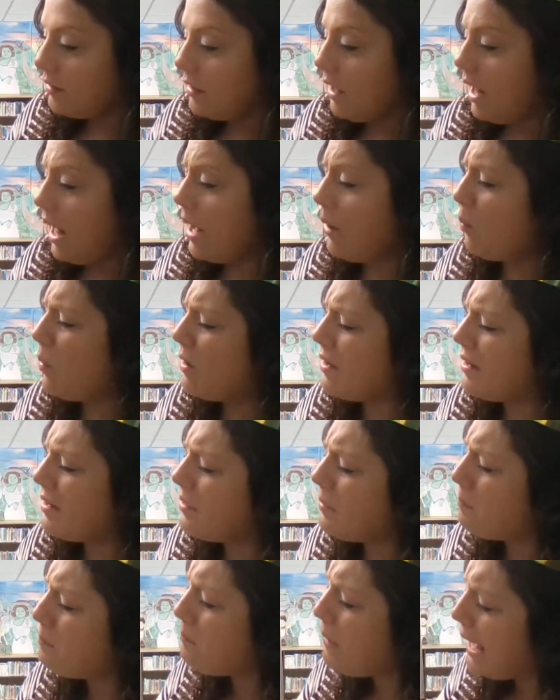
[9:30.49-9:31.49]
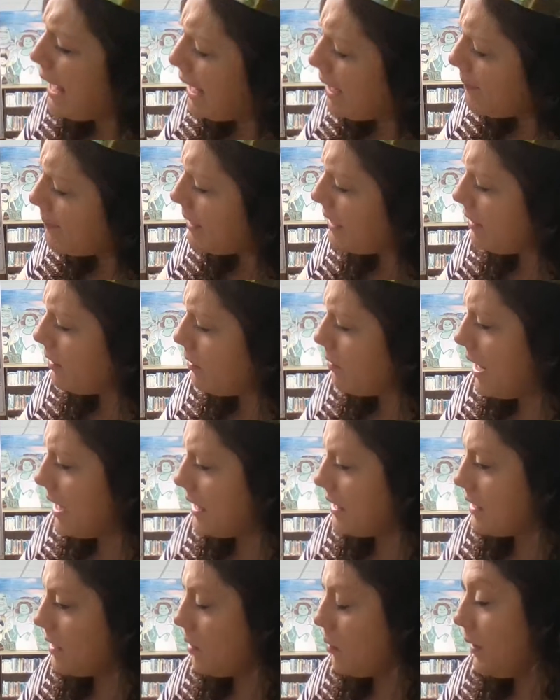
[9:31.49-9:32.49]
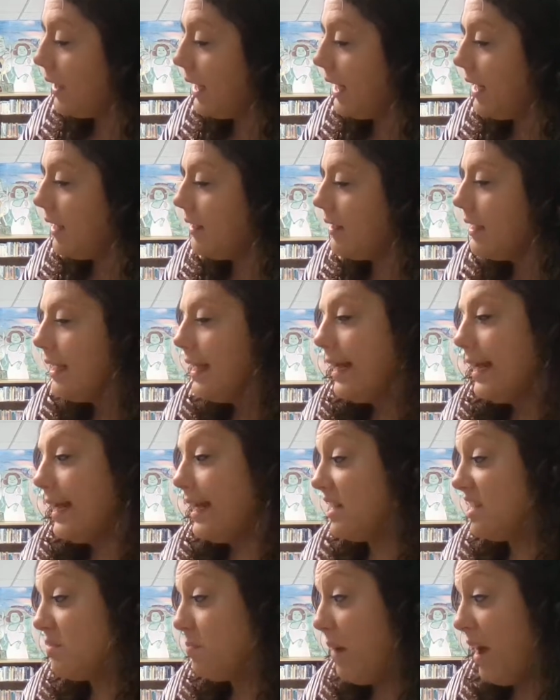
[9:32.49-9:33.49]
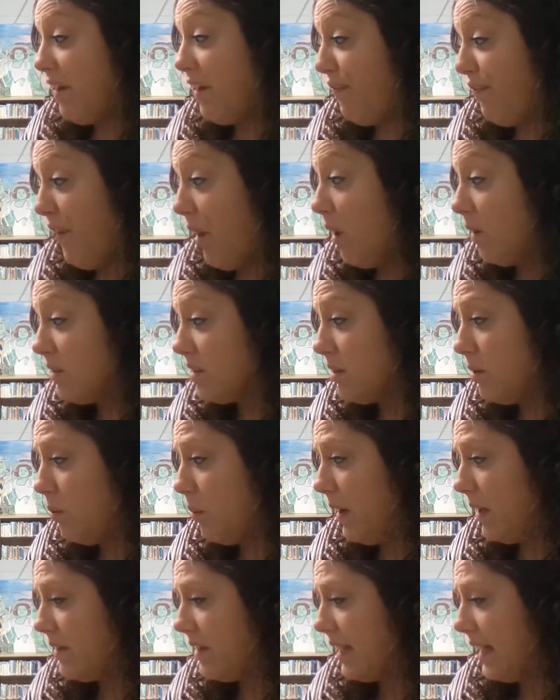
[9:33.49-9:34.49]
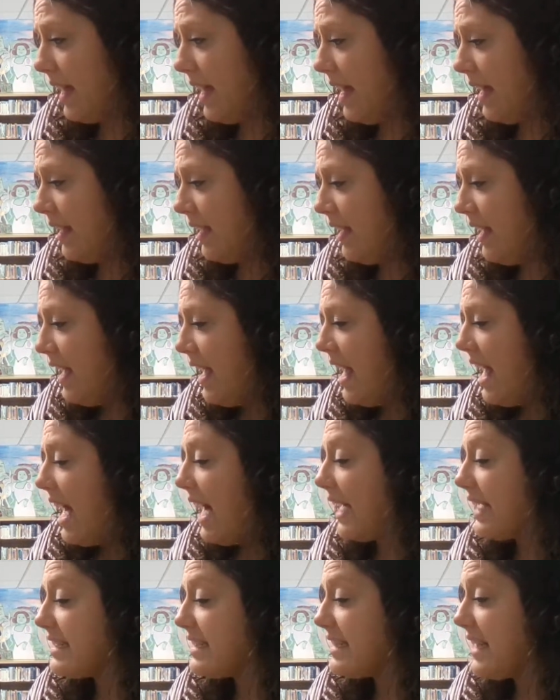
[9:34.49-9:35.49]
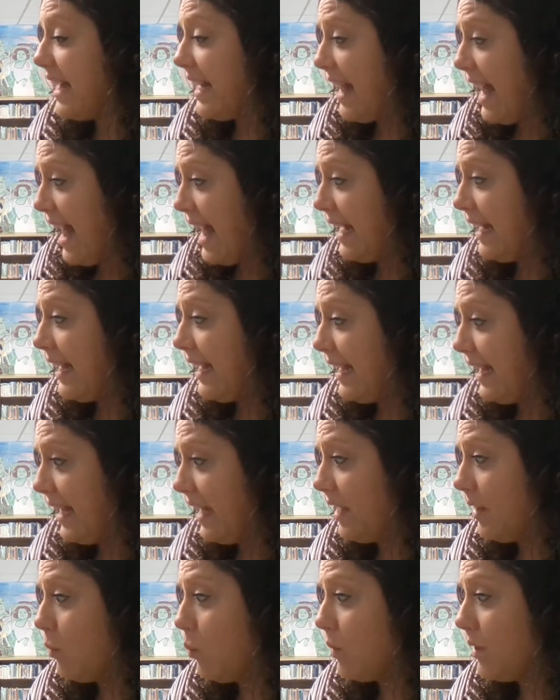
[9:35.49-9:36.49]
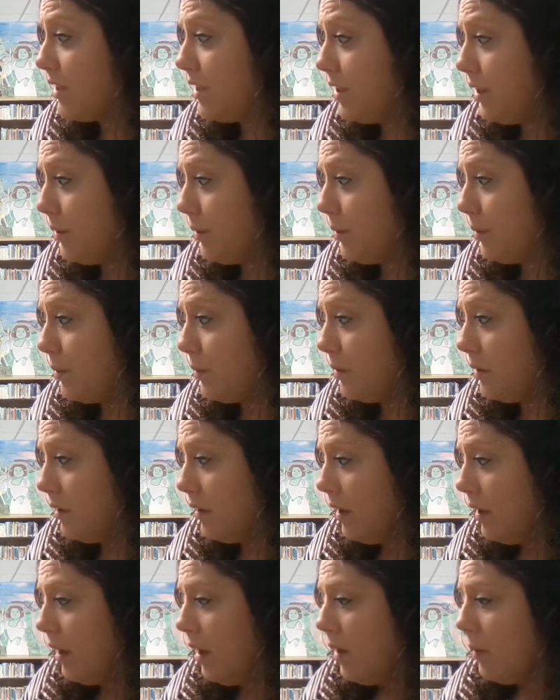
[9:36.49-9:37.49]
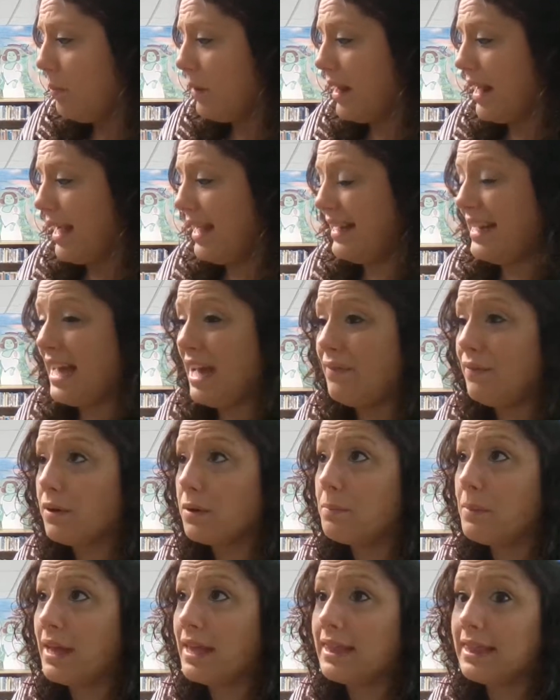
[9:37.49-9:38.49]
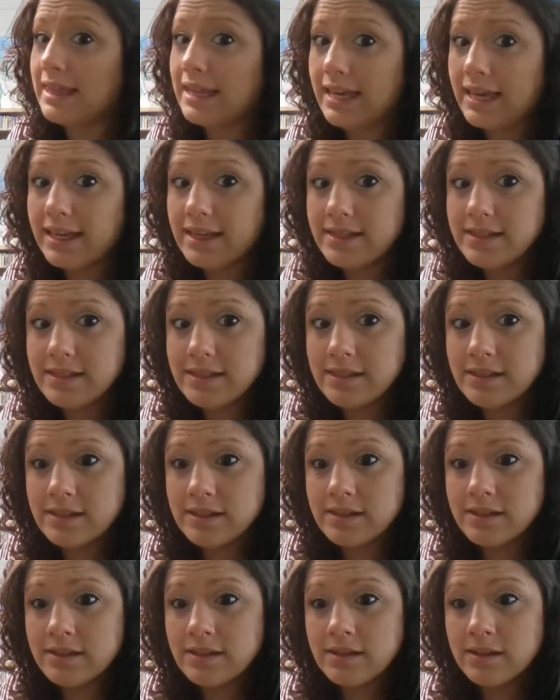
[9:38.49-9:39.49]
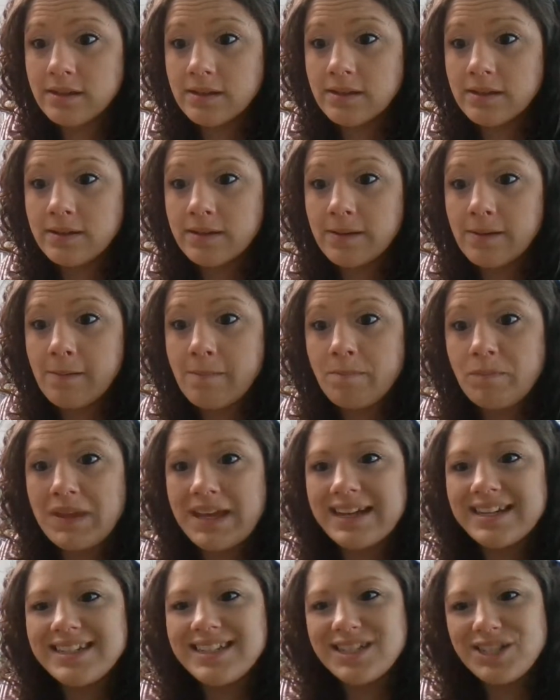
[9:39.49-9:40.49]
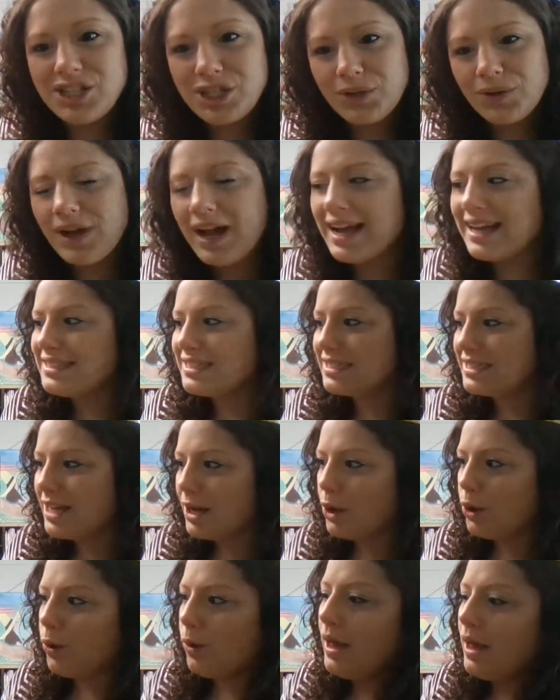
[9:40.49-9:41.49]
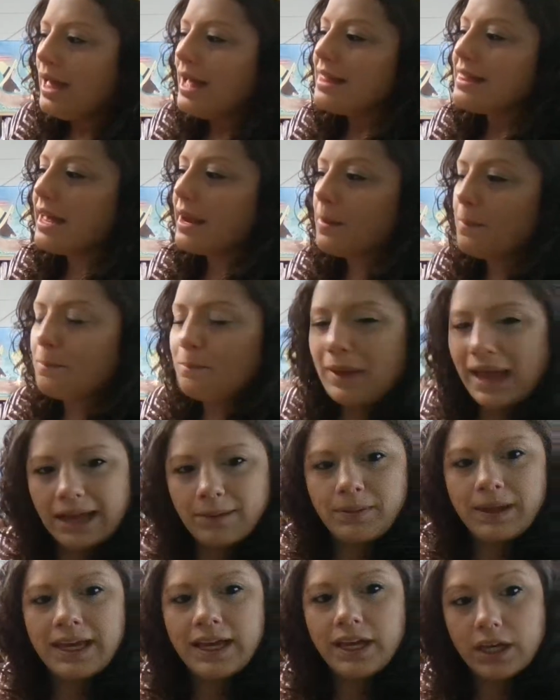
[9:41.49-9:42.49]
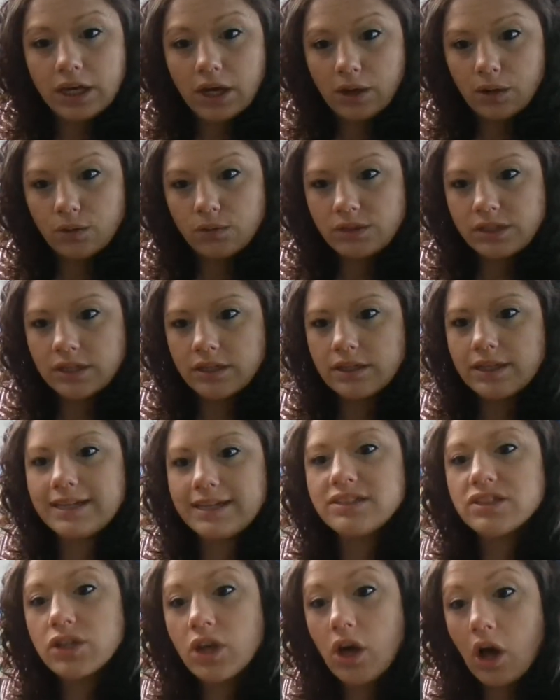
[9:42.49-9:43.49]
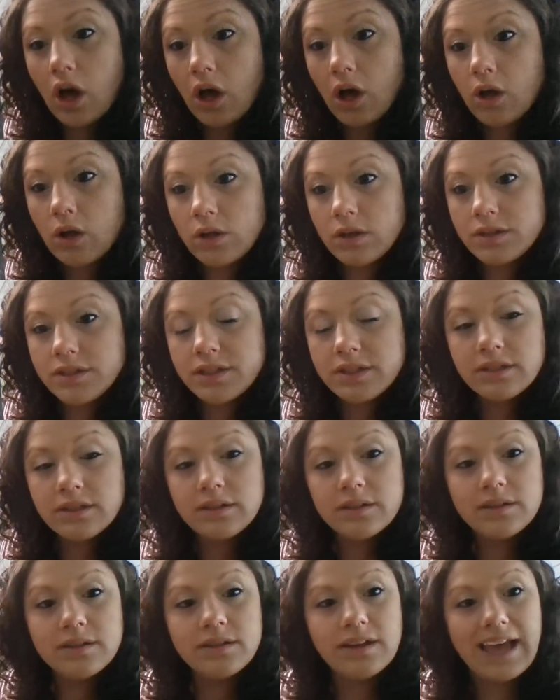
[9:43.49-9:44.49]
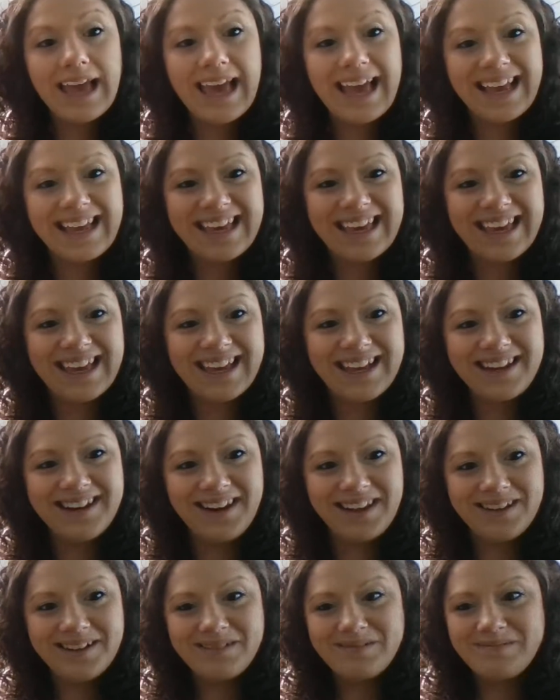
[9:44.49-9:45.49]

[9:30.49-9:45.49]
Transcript: I wanted a baby, cried the queen. It's my fault, wailed the king. I said any kid would do, but I never meant this. Did you guys know that a baby goat is called a kid?